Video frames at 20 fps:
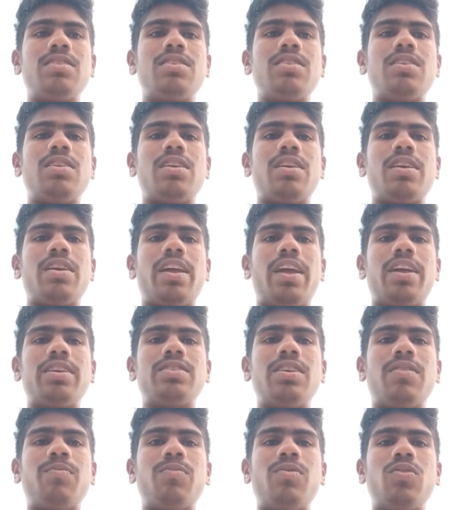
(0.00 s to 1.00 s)

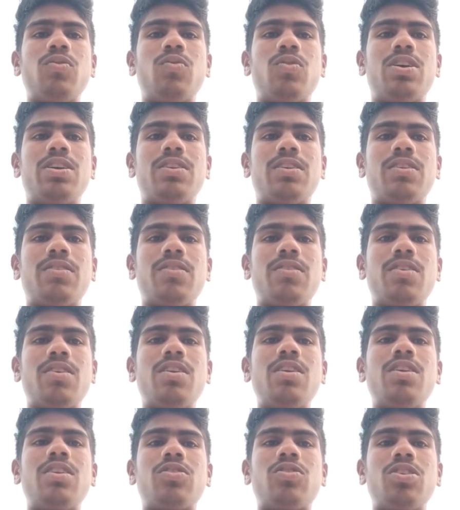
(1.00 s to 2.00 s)
Example 1.
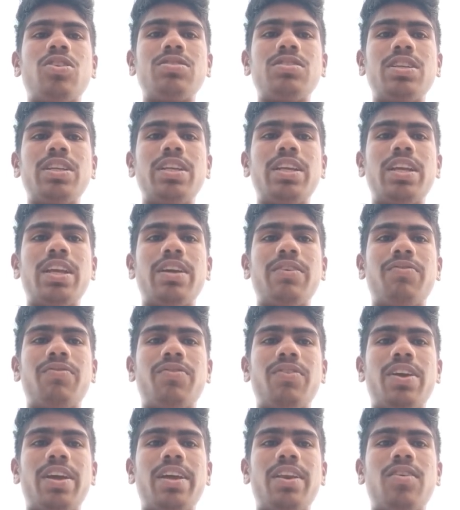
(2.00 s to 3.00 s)
Tossing a fair
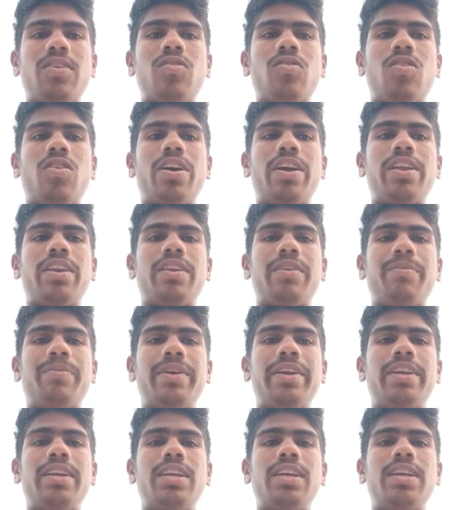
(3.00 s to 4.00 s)
coin
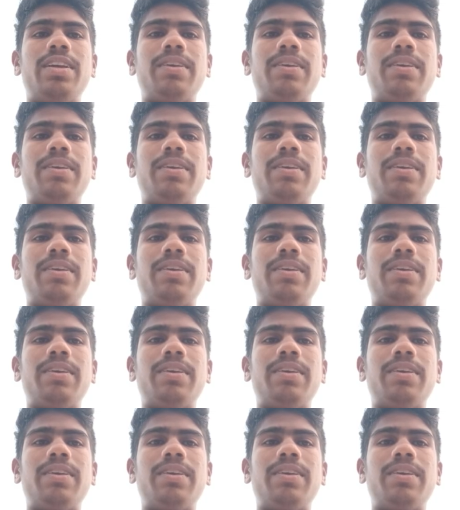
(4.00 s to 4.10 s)
repeatedly.